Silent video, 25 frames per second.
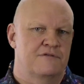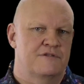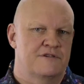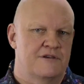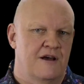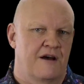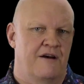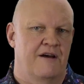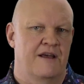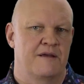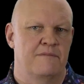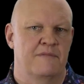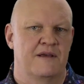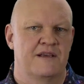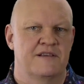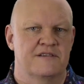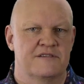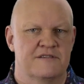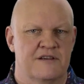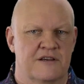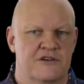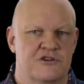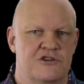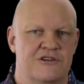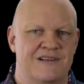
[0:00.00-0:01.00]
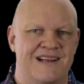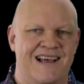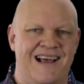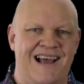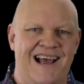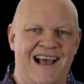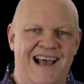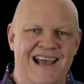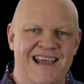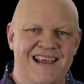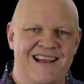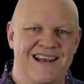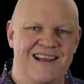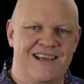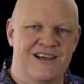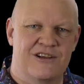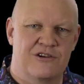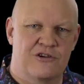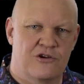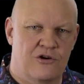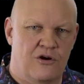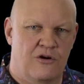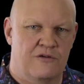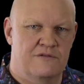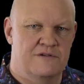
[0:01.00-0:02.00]
of time is such an alien
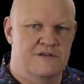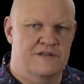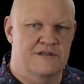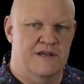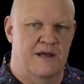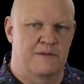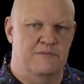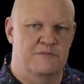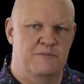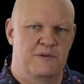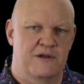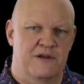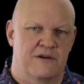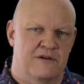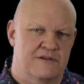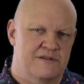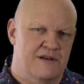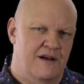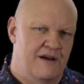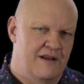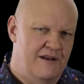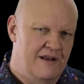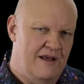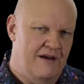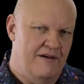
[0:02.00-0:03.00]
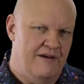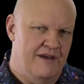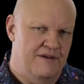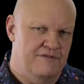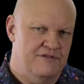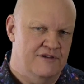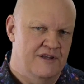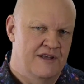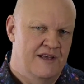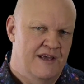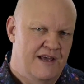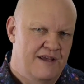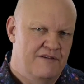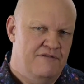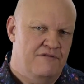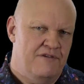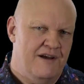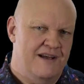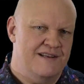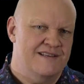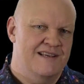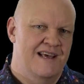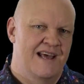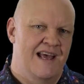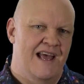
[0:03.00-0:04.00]
concept because our lives, in
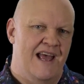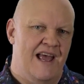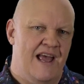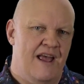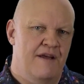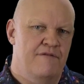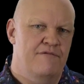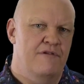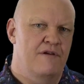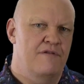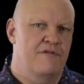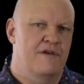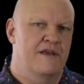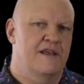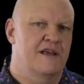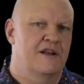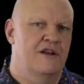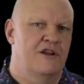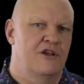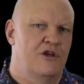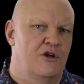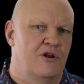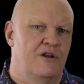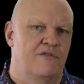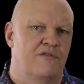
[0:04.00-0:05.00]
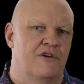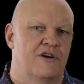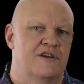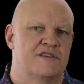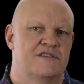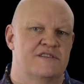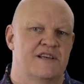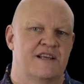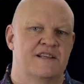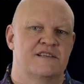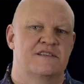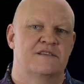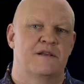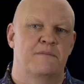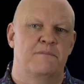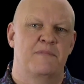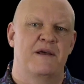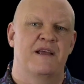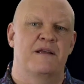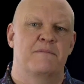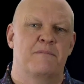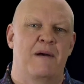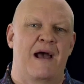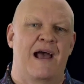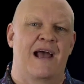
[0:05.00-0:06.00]
fact everything in the universe since the
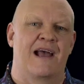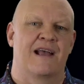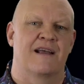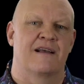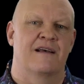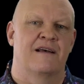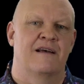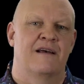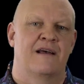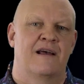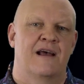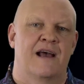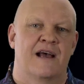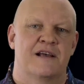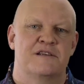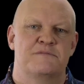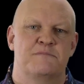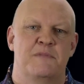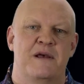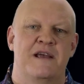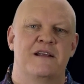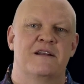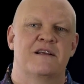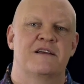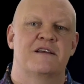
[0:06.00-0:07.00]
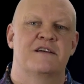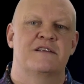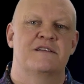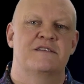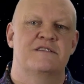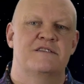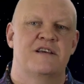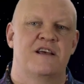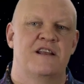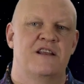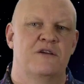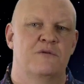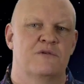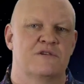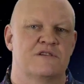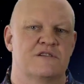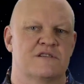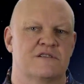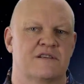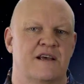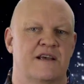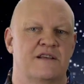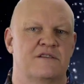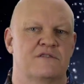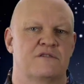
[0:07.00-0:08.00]
Big Bang, has been a continuous
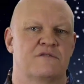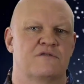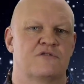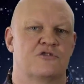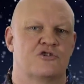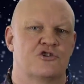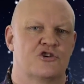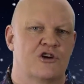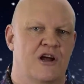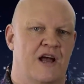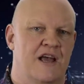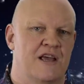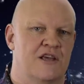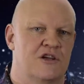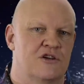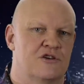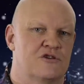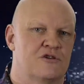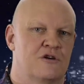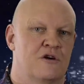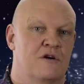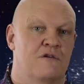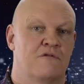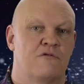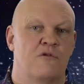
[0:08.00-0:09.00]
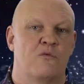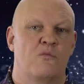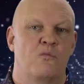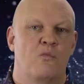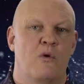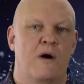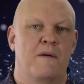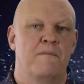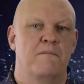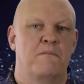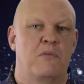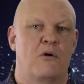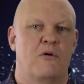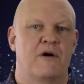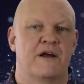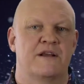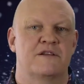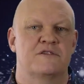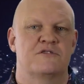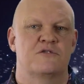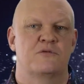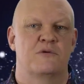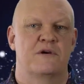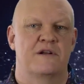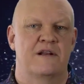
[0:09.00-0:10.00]
state of change from one
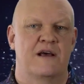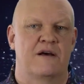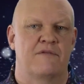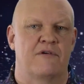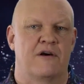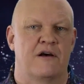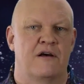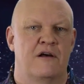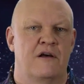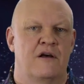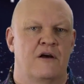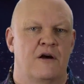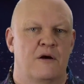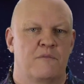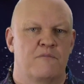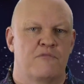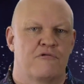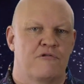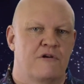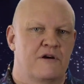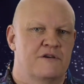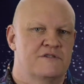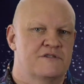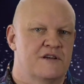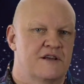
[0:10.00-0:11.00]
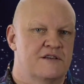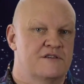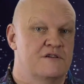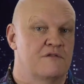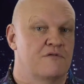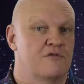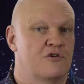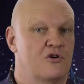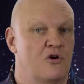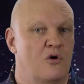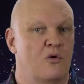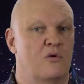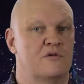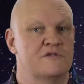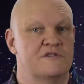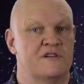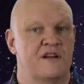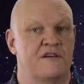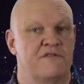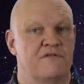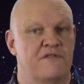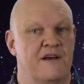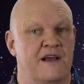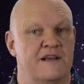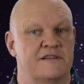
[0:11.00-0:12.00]
point to another, a process of cause and
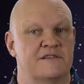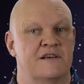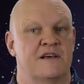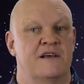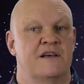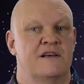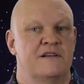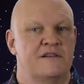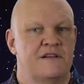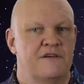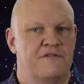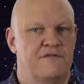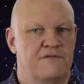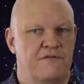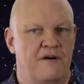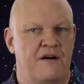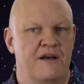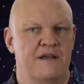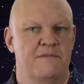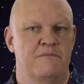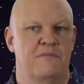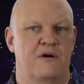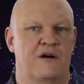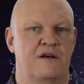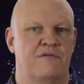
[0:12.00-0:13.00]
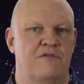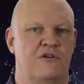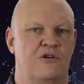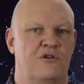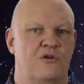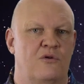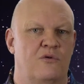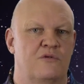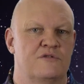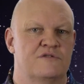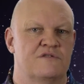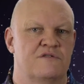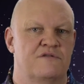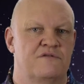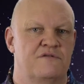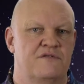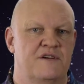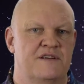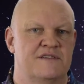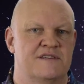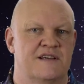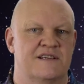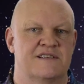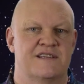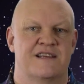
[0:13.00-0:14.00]
effect defined by the laws of
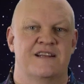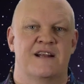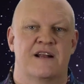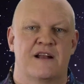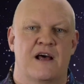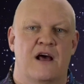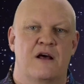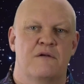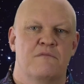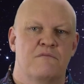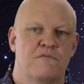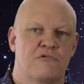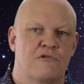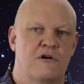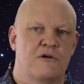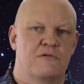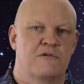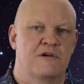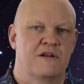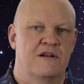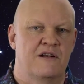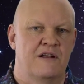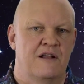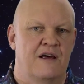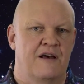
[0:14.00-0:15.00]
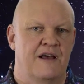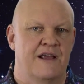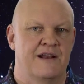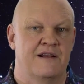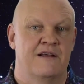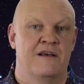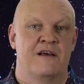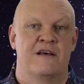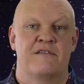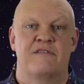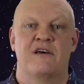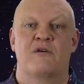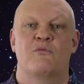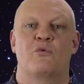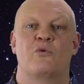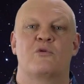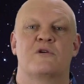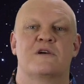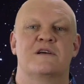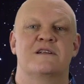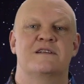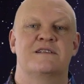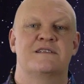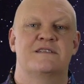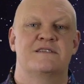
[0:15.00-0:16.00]
physics in an unbroken line that will
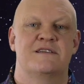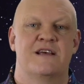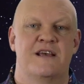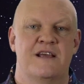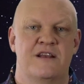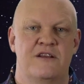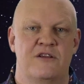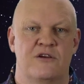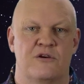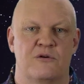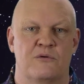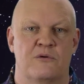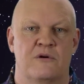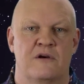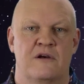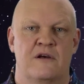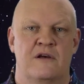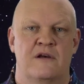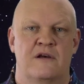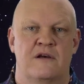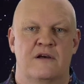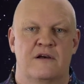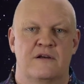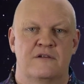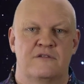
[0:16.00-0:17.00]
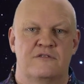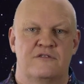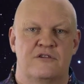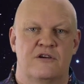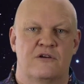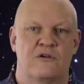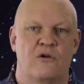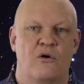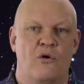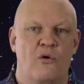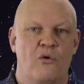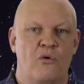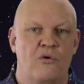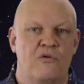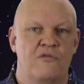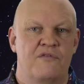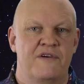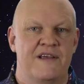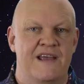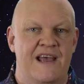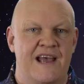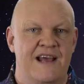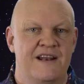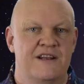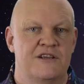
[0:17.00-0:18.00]
continue until all
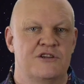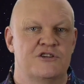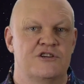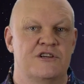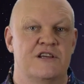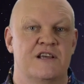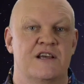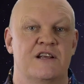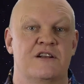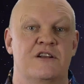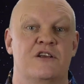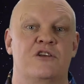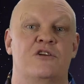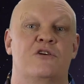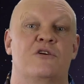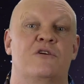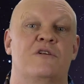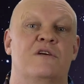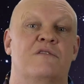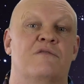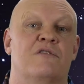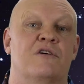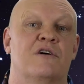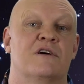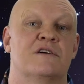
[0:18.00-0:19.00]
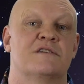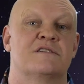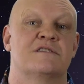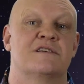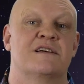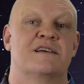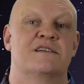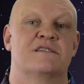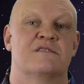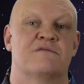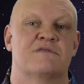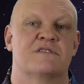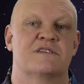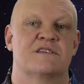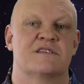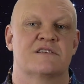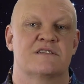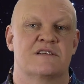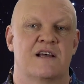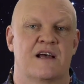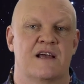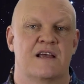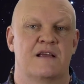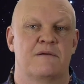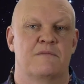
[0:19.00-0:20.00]
the energy in the universe is at the
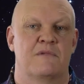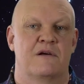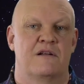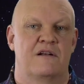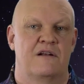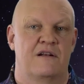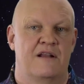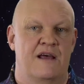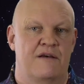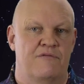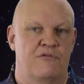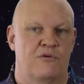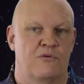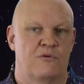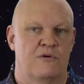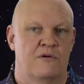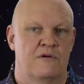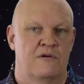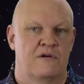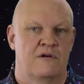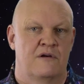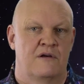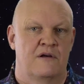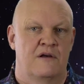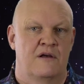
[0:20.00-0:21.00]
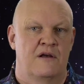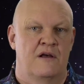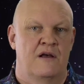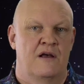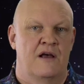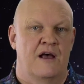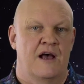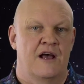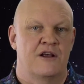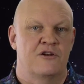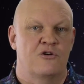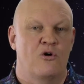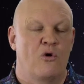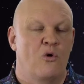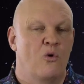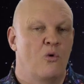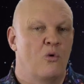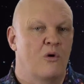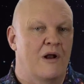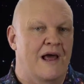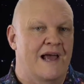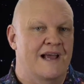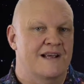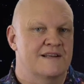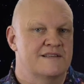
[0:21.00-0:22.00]
same level and
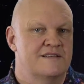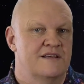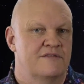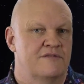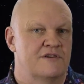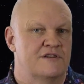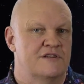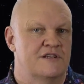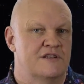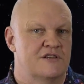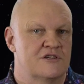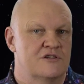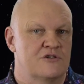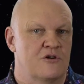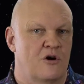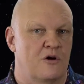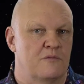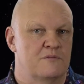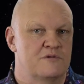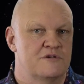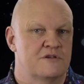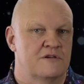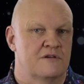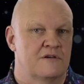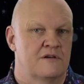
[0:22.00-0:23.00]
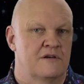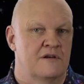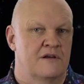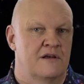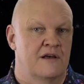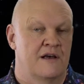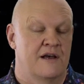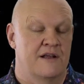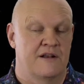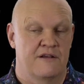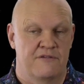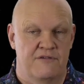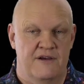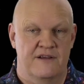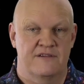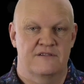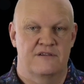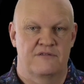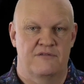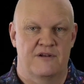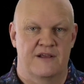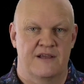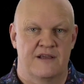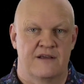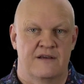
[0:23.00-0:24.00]
all activity stops, and
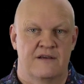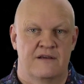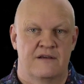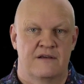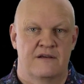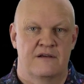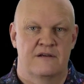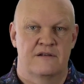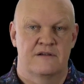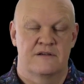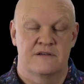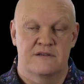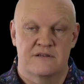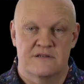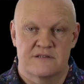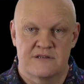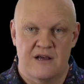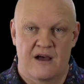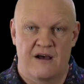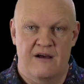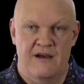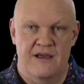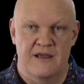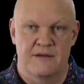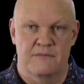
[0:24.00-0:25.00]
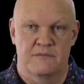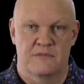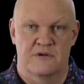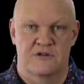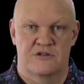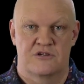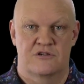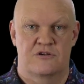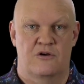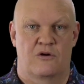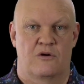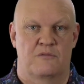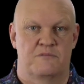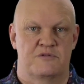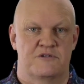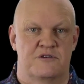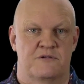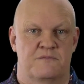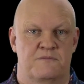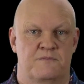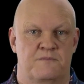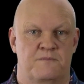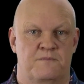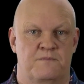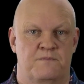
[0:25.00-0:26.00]
effectively time stops.